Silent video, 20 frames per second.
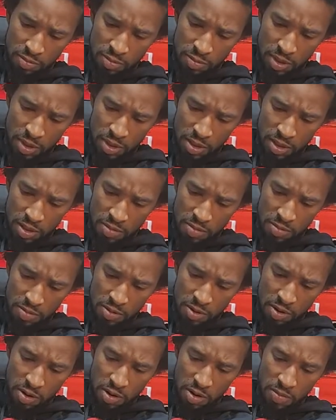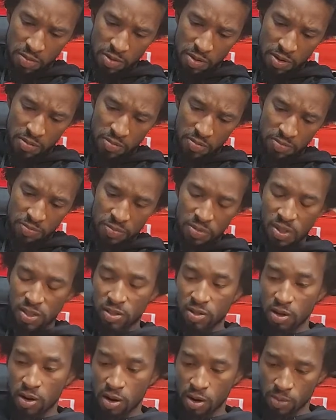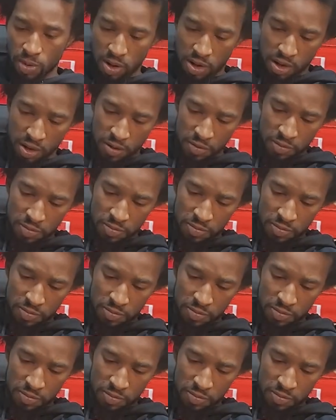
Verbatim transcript: Um, car. I mean, it's carmine.